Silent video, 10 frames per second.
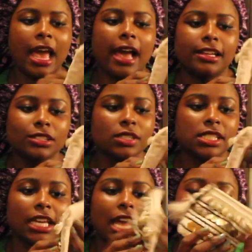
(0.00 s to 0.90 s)
As you can
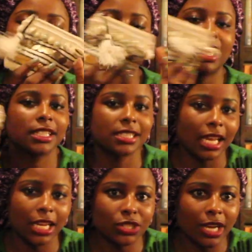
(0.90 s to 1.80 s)
see, I actually got this at
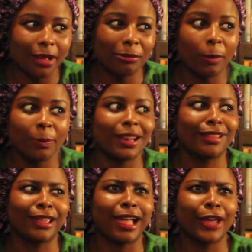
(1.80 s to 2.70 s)
H&M, but
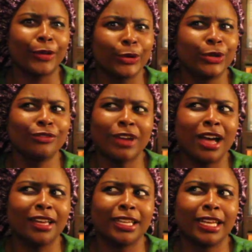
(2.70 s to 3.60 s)
like I could have
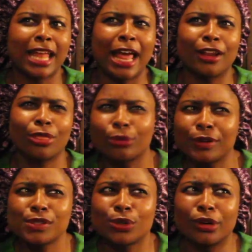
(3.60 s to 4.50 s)
gotten it at a
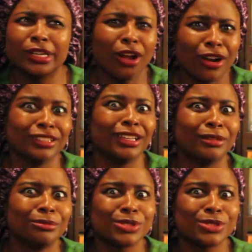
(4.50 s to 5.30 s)
thrift store in Harlem.